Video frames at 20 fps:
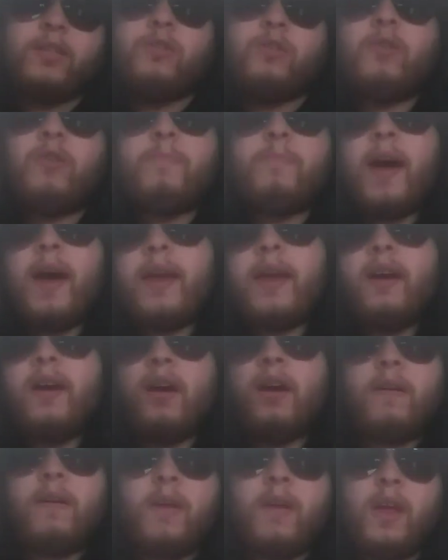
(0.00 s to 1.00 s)
you guys enjoyed my
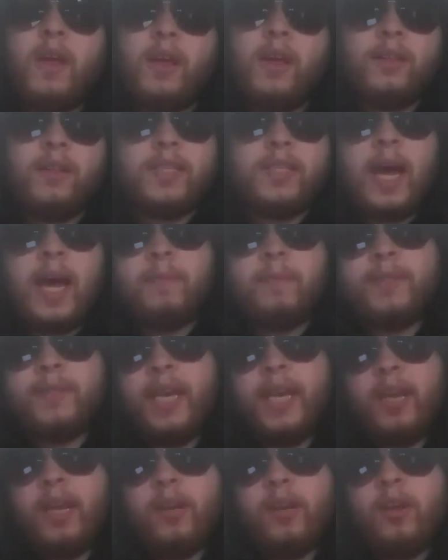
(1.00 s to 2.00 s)
top
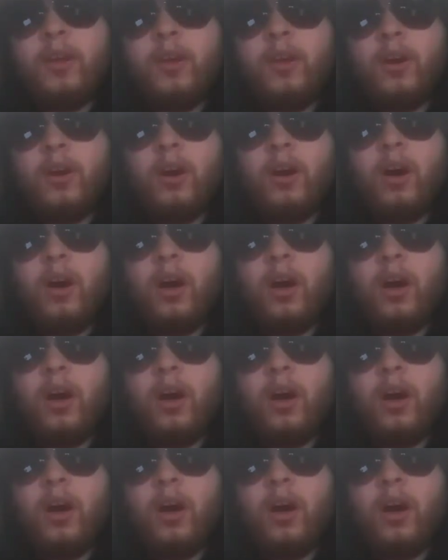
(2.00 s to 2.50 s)
10